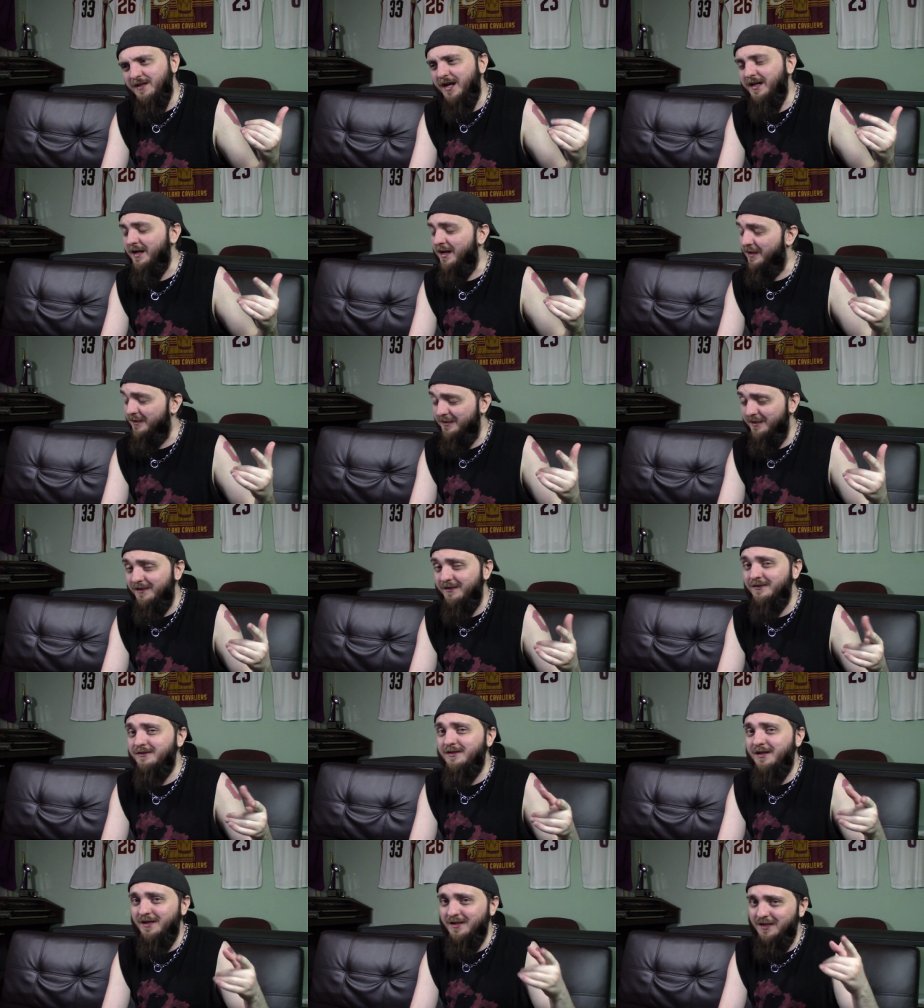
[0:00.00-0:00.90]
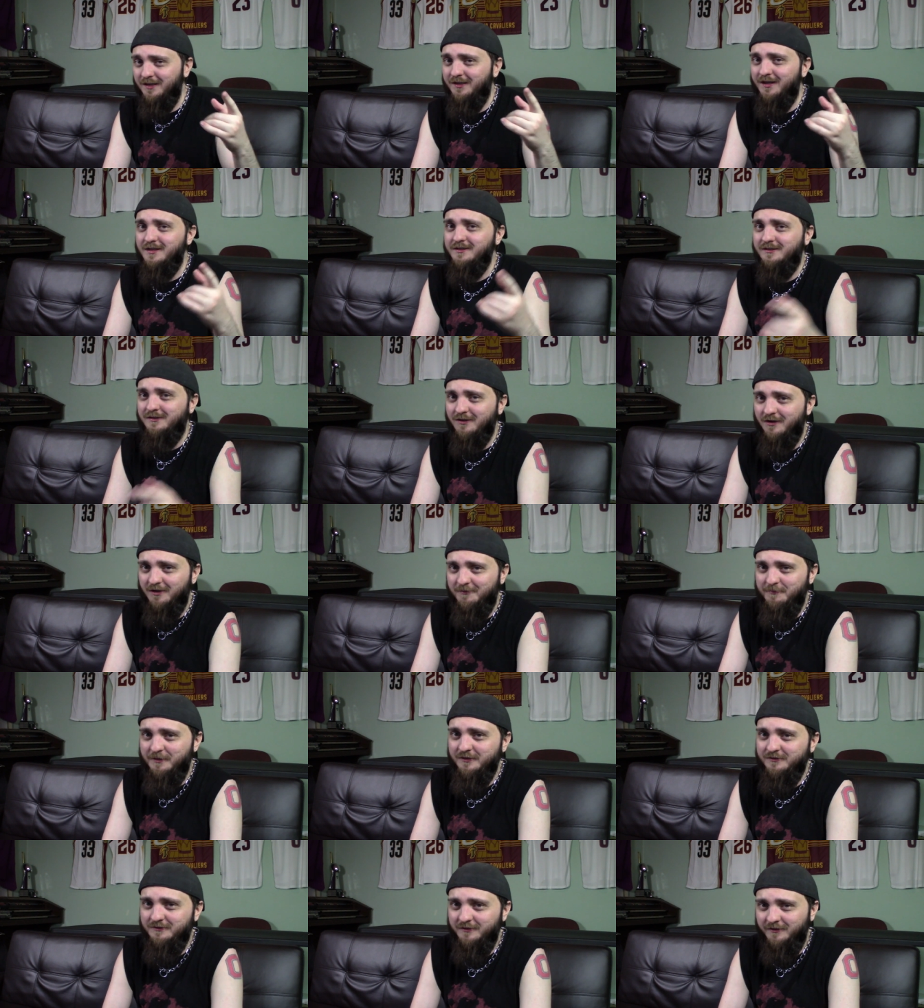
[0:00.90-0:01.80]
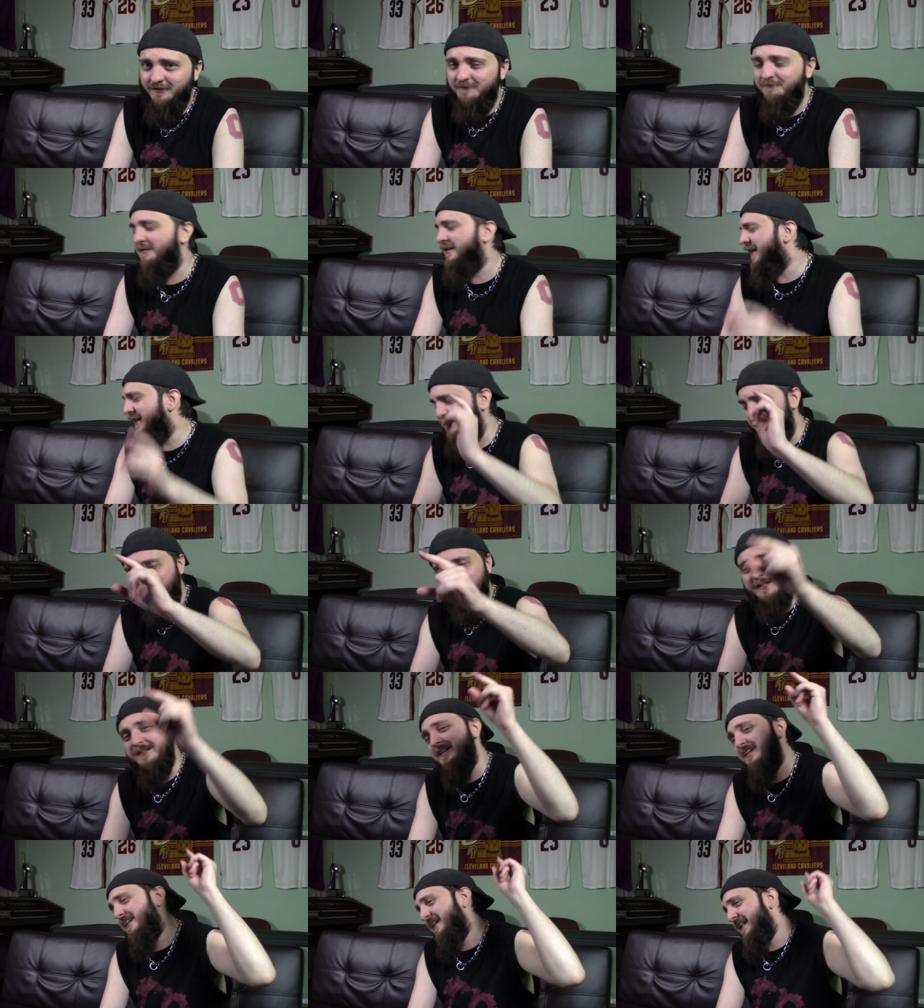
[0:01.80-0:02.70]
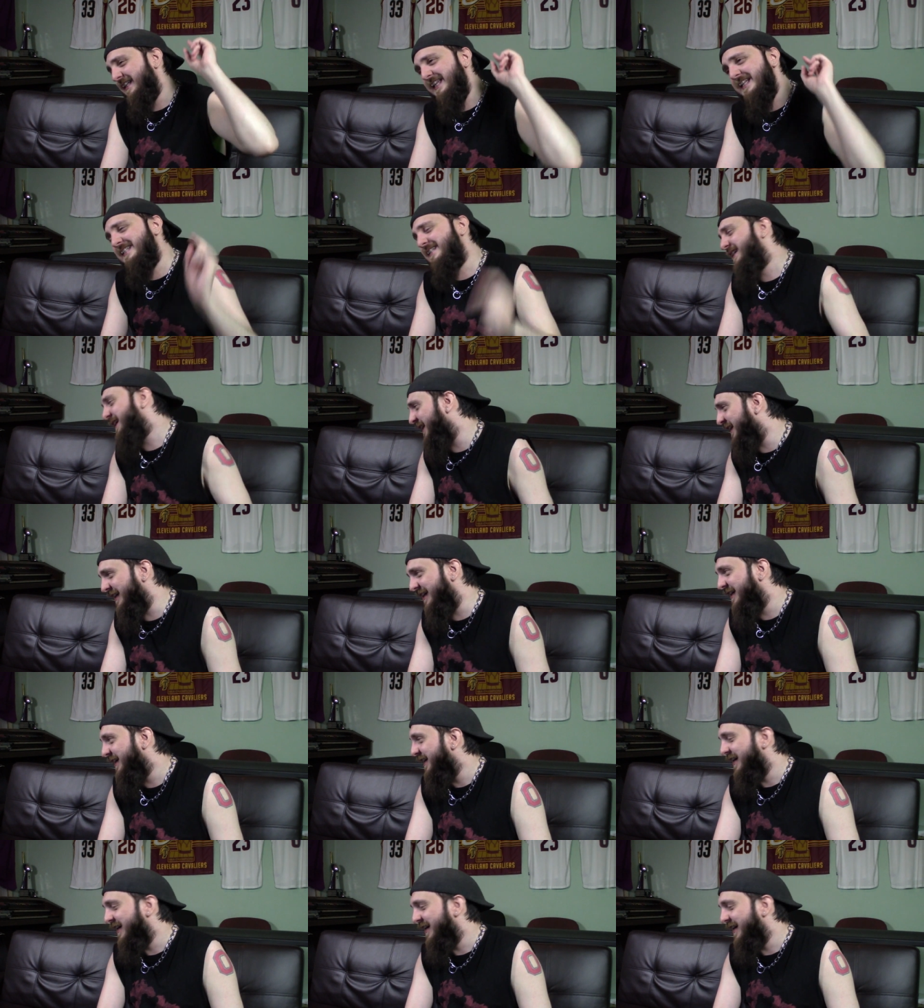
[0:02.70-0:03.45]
I got yeah, I got a lot to talk about there. But anyway, let's get